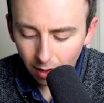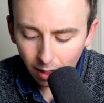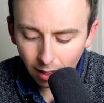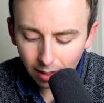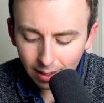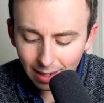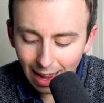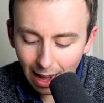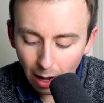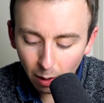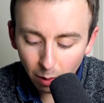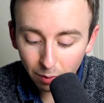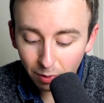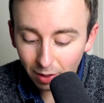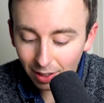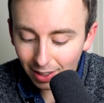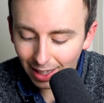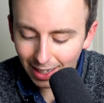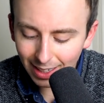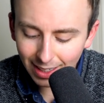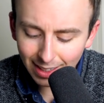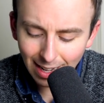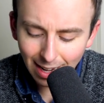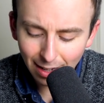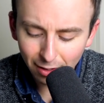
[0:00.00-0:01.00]
Now, if you
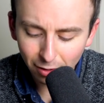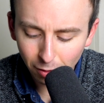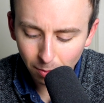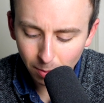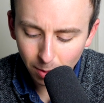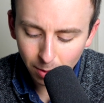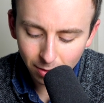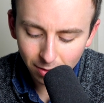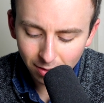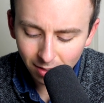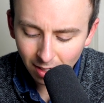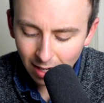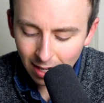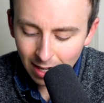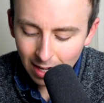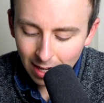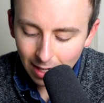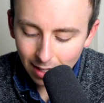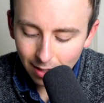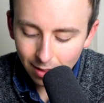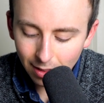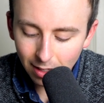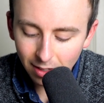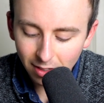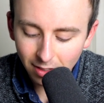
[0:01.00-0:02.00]
like decimals,
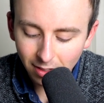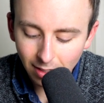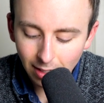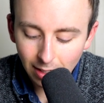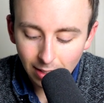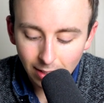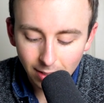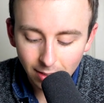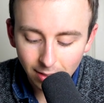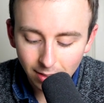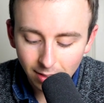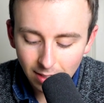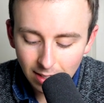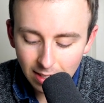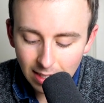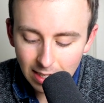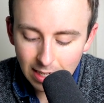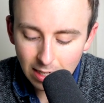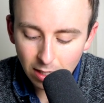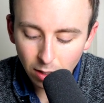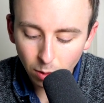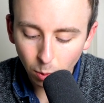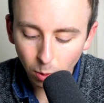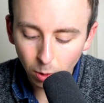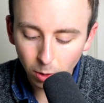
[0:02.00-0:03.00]
this is
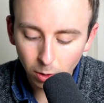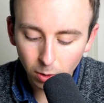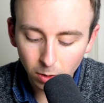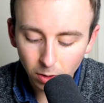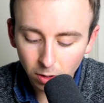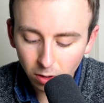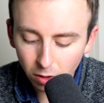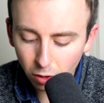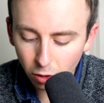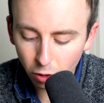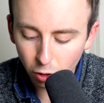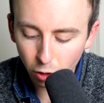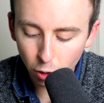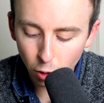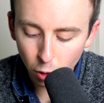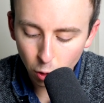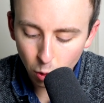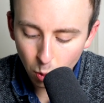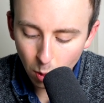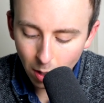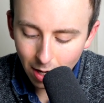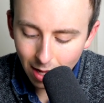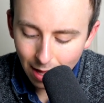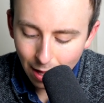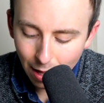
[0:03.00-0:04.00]
equal
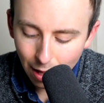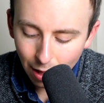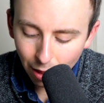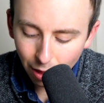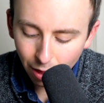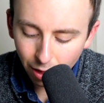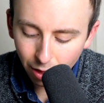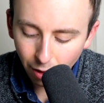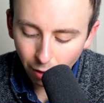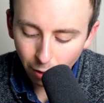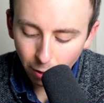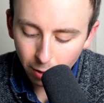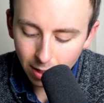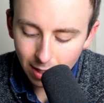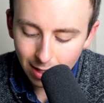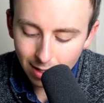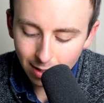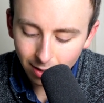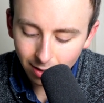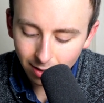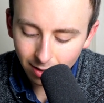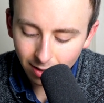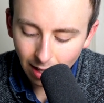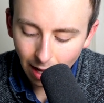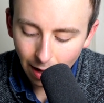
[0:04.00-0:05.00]
to
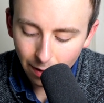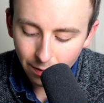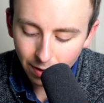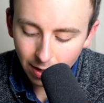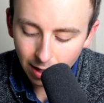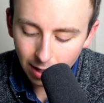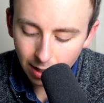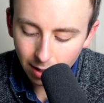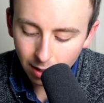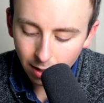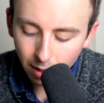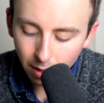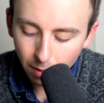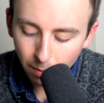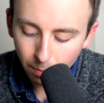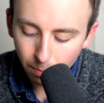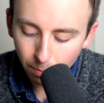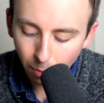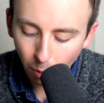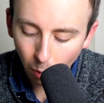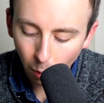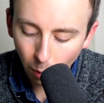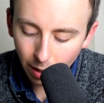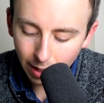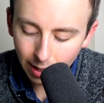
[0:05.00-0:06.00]

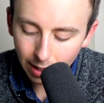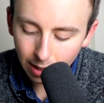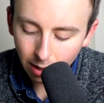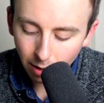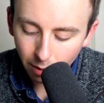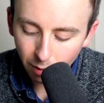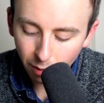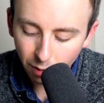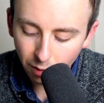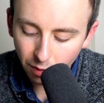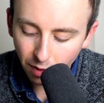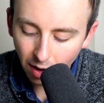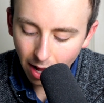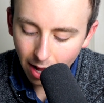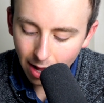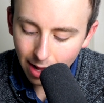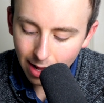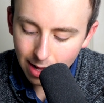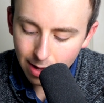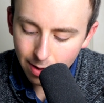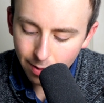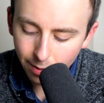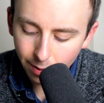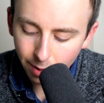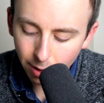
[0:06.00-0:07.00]

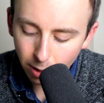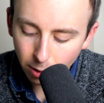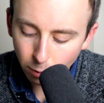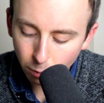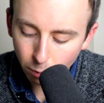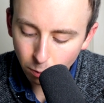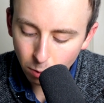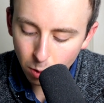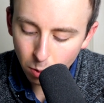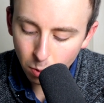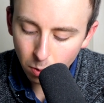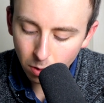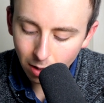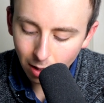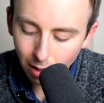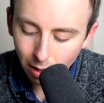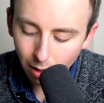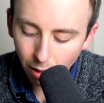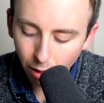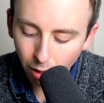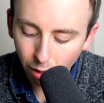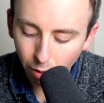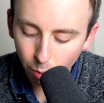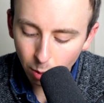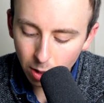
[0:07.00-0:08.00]
37.5 root
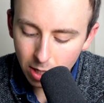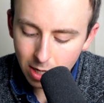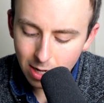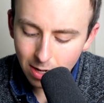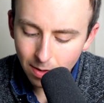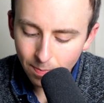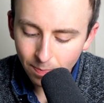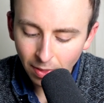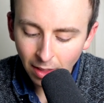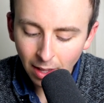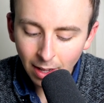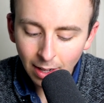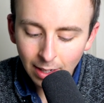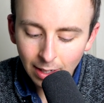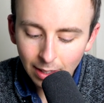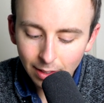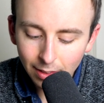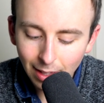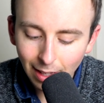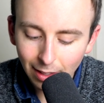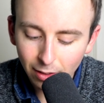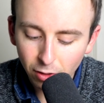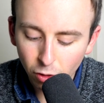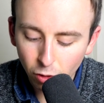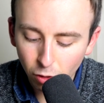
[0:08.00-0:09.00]
3.
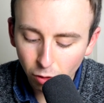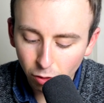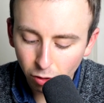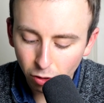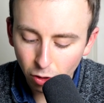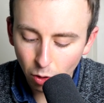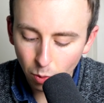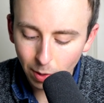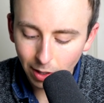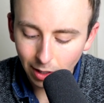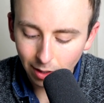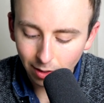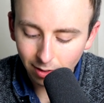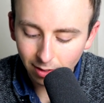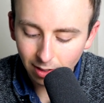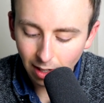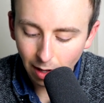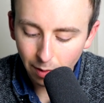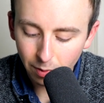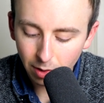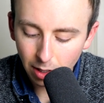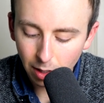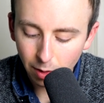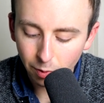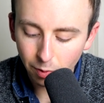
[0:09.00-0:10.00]
That's just doing
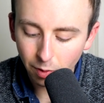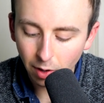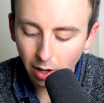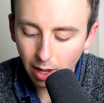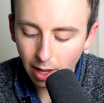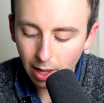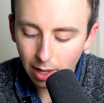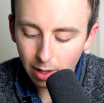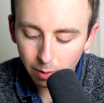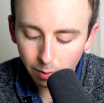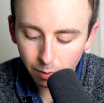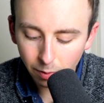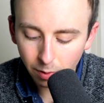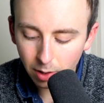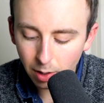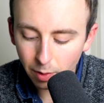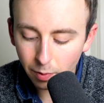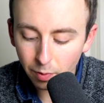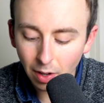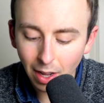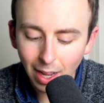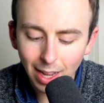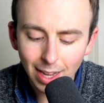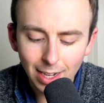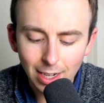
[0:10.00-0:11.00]
75
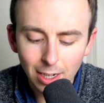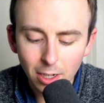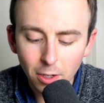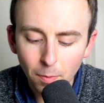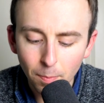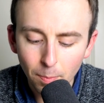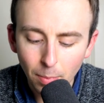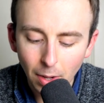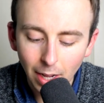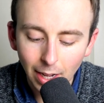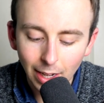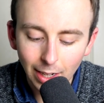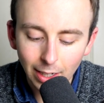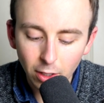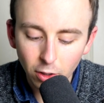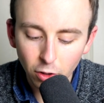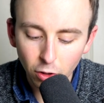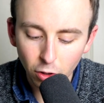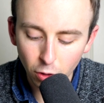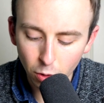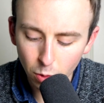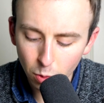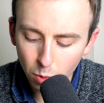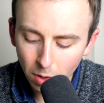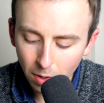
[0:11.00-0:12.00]
divided by
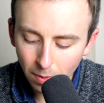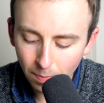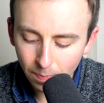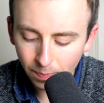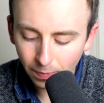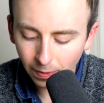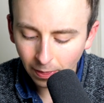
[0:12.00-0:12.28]
2.